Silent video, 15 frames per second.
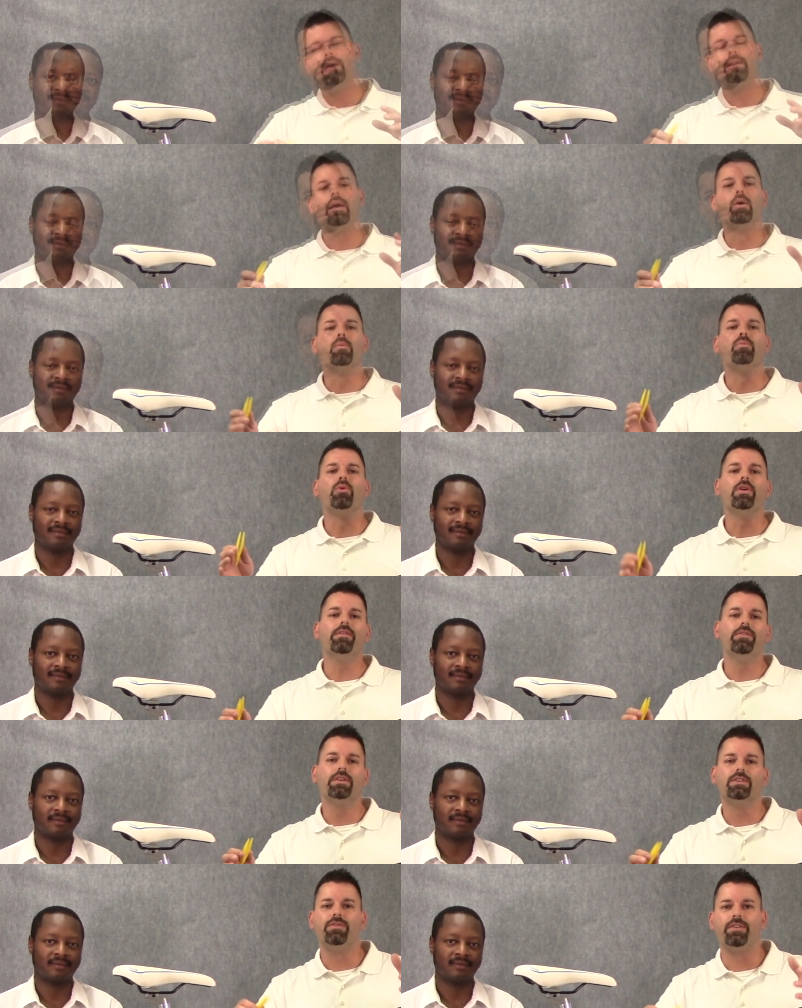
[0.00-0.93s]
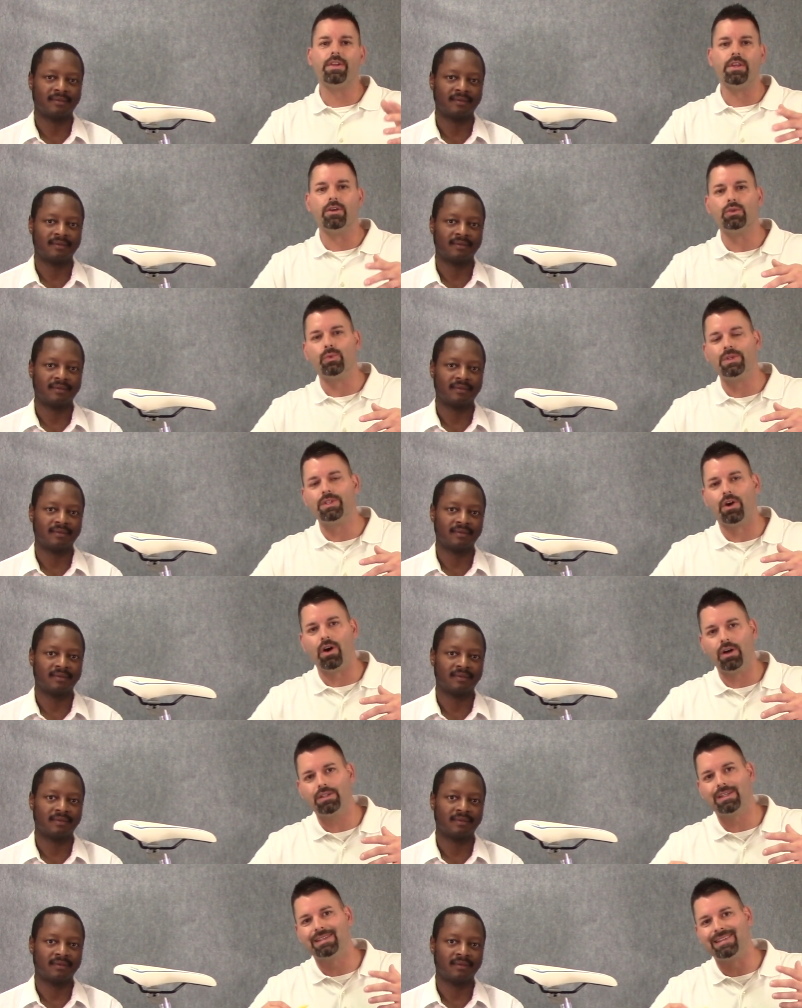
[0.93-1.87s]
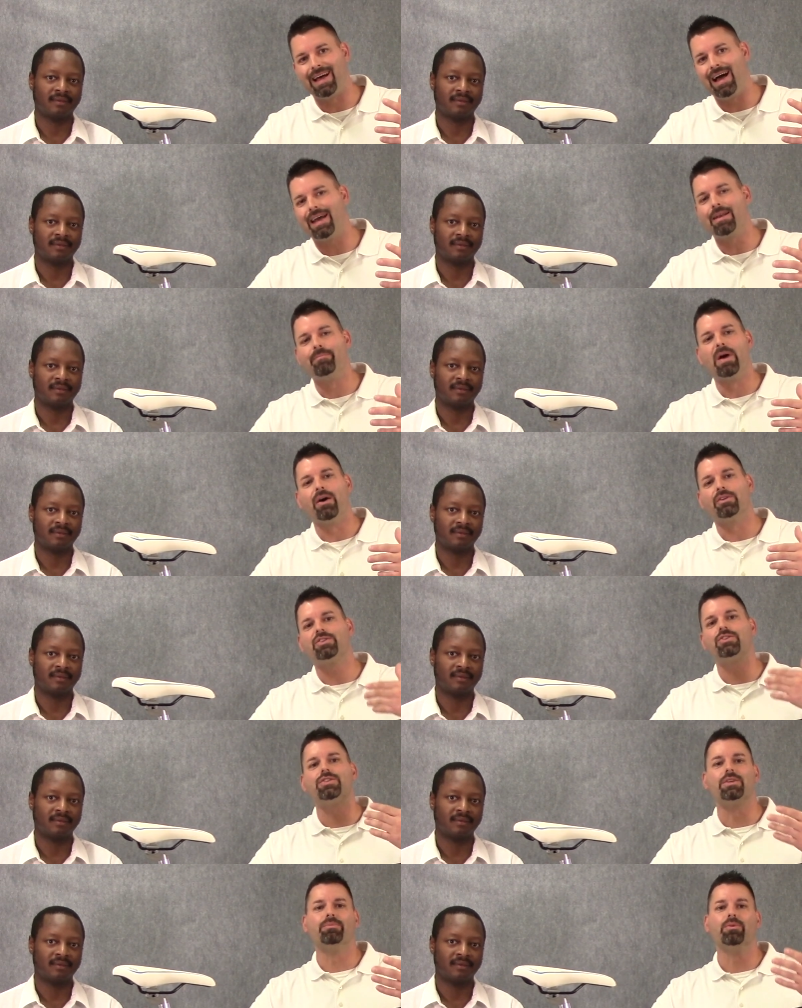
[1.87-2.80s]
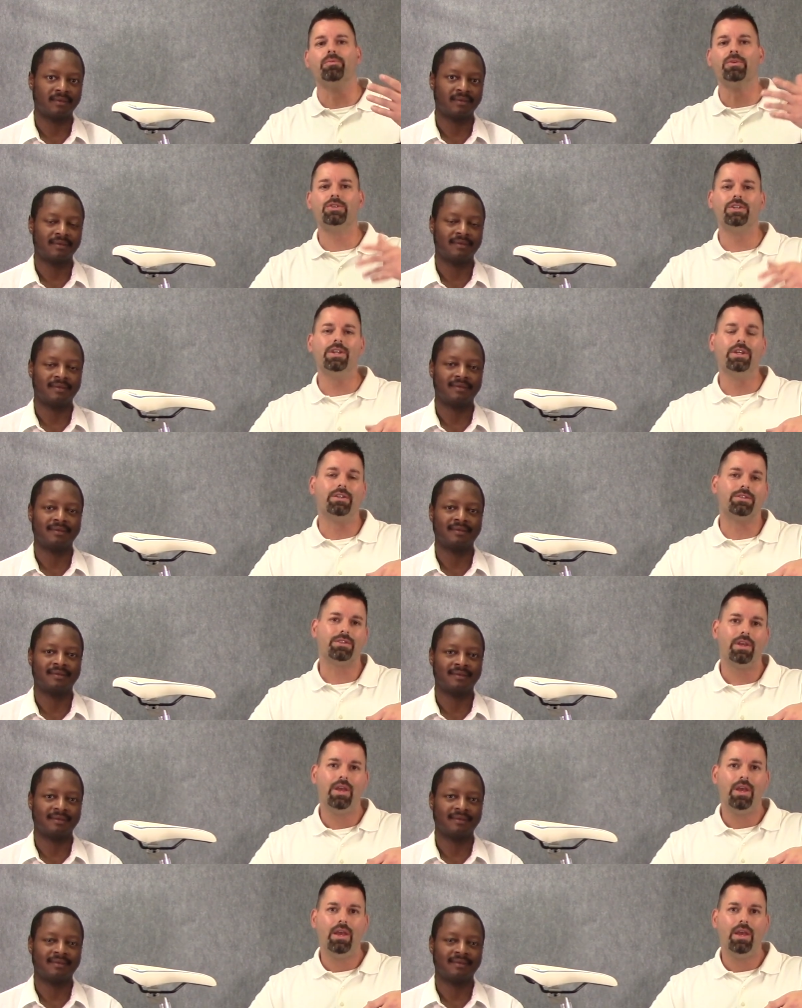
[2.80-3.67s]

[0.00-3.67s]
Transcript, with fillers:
Speaker 1: Now, in previous videos, we talked a lot about simple machines.